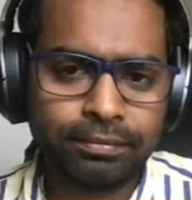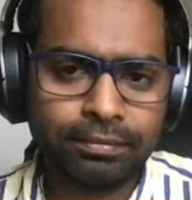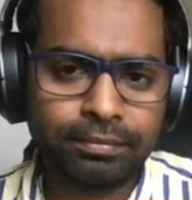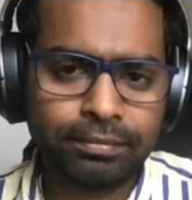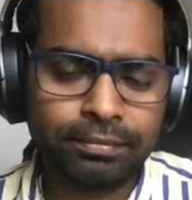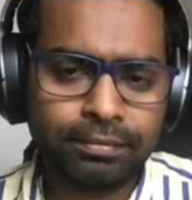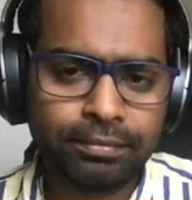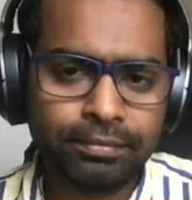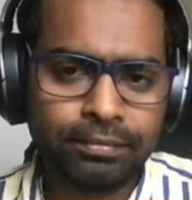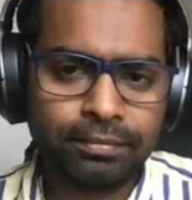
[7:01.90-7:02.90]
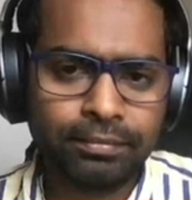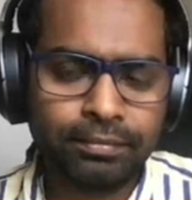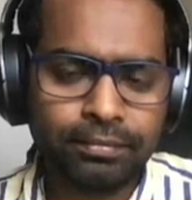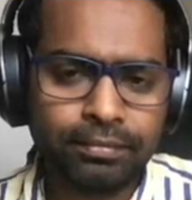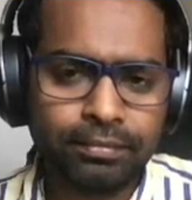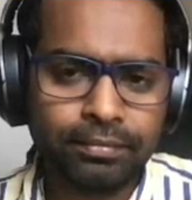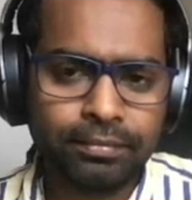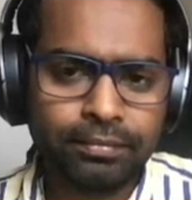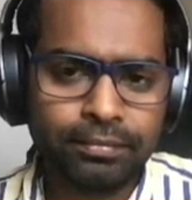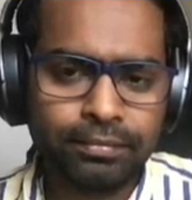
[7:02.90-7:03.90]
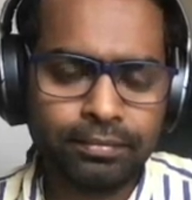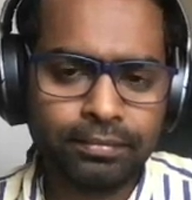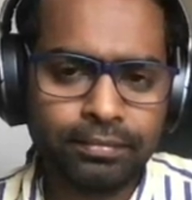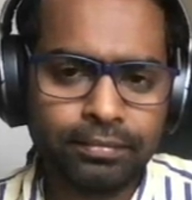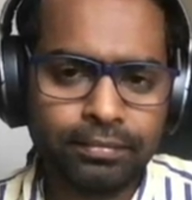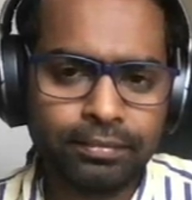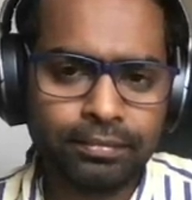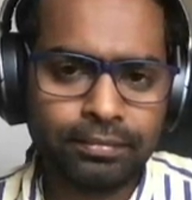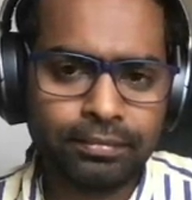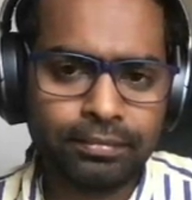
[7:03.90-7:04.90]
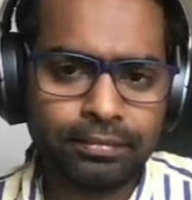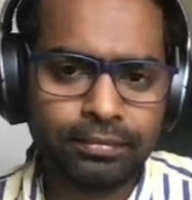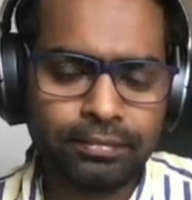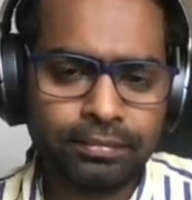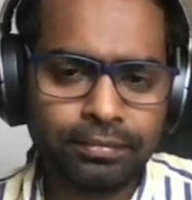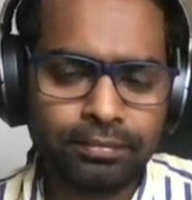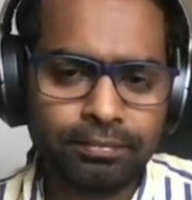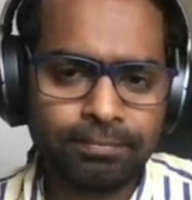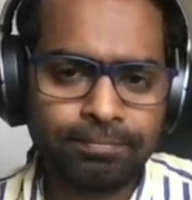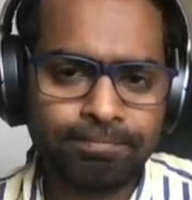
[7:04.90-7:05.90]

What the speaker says: (not speaking)